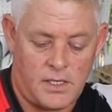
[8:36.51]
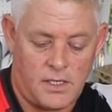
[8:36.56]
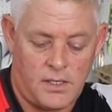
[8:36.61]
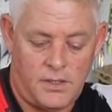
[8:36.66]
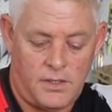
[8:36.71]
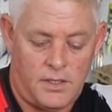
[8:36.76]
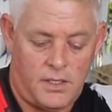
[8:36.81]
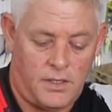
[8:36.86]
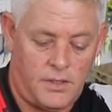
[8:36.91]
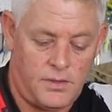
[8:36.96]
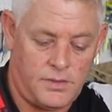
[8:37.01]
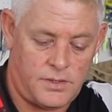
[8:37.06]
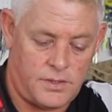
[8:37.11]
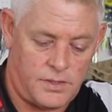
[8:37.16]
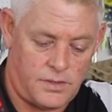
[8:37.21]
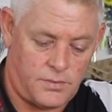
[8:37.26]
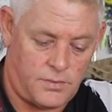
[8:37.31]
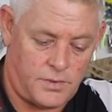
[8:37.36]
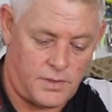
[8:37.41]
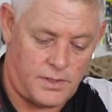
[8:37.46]
I'll only use
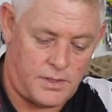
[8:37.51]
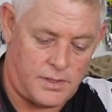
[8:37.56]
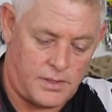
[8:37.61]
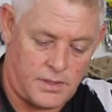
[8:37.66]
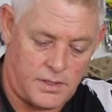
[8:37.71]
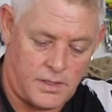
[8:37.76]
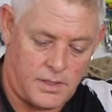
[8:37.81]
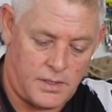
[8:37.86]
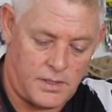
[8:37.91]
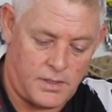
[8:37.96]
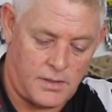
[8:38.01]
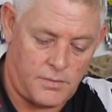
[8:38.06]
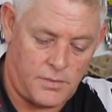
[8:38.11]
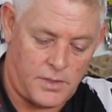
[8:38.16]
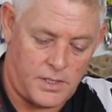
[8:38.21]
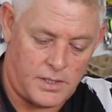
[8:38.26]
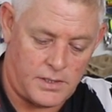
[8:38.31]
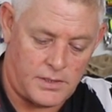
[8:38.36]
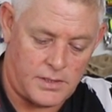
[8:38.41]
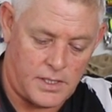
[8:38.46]
it with
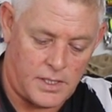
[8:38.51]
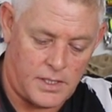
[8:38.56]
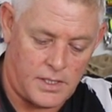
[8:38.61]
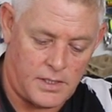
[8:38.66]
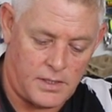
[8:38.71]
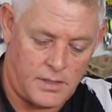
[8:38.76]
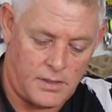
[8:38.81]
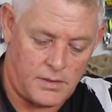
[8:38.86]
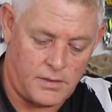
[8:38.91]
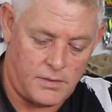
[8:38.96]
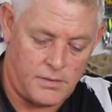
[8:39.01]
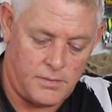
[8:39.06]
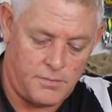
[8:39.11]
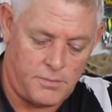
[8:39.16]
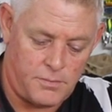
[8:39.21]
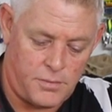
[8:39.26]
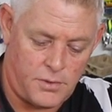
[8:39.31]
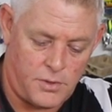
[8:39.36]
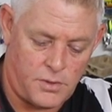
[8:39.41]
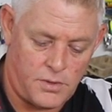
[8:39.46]
when I tie a little
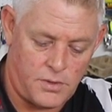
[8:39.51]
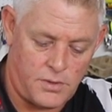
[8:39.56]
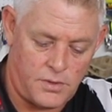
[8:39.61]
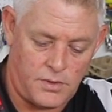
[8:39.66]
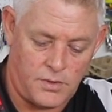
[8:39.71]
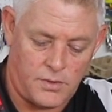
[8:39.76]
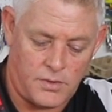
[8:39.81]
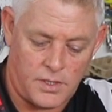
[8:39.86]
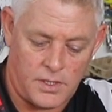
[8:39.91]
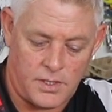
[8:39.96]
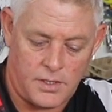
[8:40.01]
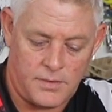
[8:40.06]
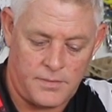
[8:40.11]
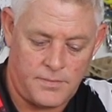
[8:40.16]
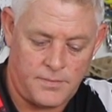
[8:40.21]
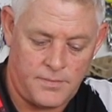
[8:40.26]
prawn or a